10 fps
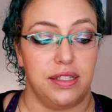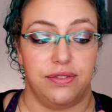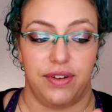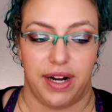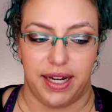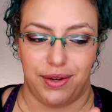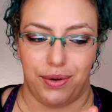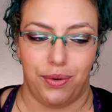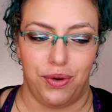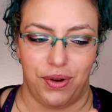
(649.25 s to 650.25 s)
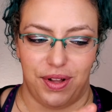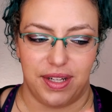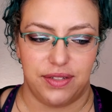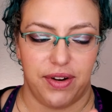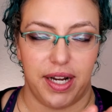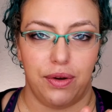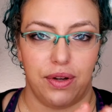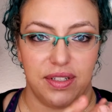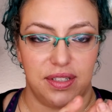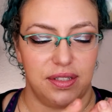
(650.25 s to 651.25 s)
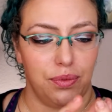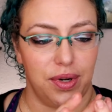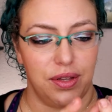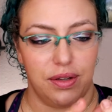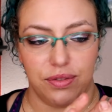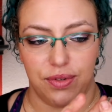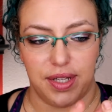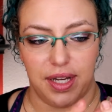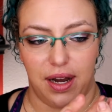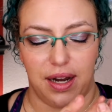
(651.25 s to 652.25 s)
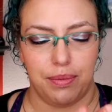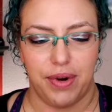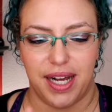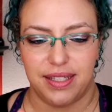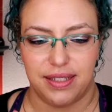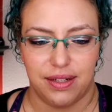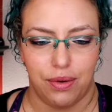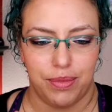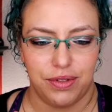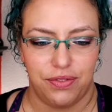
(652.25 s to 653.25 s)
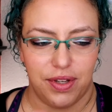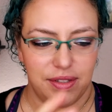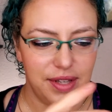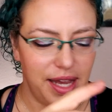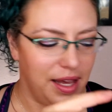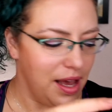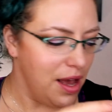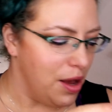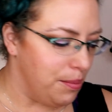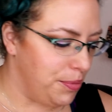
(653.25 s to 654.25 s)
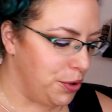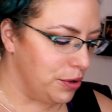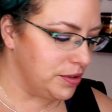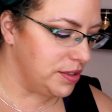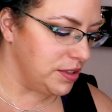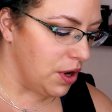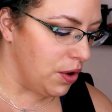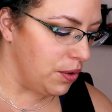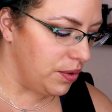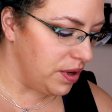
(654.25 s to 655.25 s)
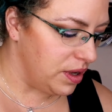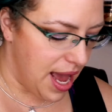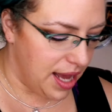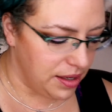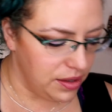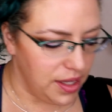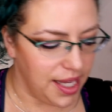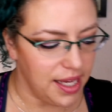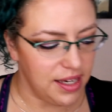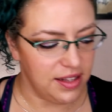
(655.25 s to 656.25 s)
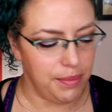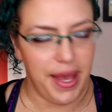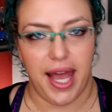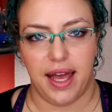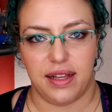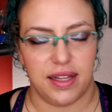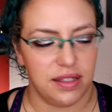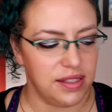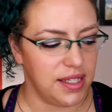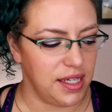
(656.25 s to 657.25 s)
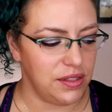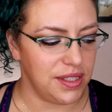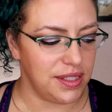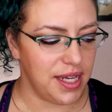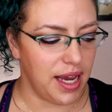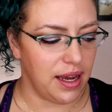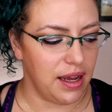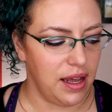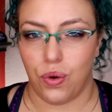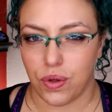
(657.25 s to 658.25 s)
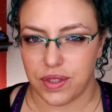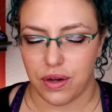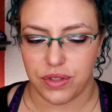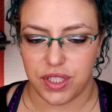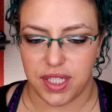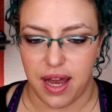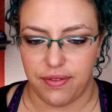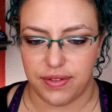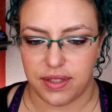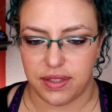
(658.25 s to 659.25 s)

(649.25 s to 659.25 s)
is very cool. It's very cool. It's one of those really hard press. It almost feels like pure snow. And looking at it in the pan, there's an interesting cool tone shift.